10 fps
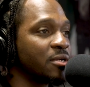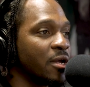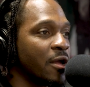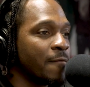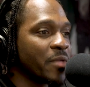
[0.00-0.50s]

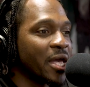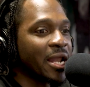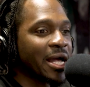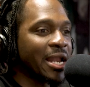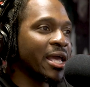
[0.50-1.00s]
And
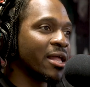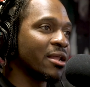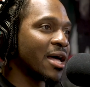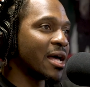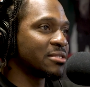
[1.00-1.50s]
I got to
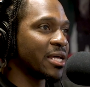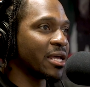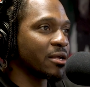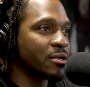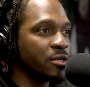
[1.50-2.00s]
analyze,
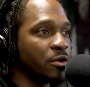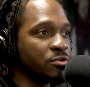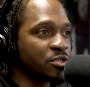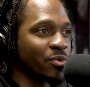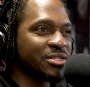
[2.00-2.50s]
like, you know,
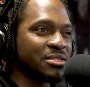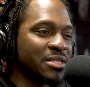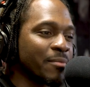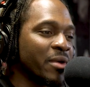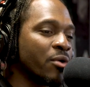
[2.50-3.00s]
just questions
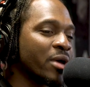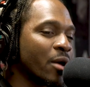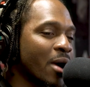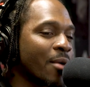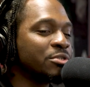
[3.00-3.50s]
like, man,
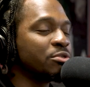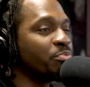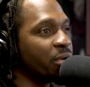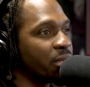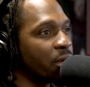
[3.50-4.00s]
okay, why would you
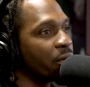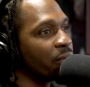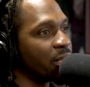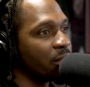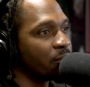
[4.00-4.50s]
put her
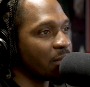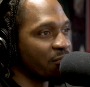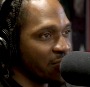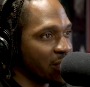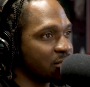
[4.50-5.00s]
in it, my
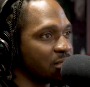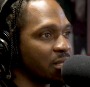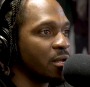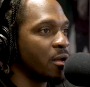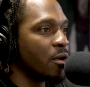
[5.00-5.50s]
fiance?
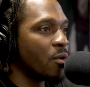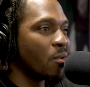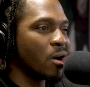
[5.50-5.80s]
Yes, sir.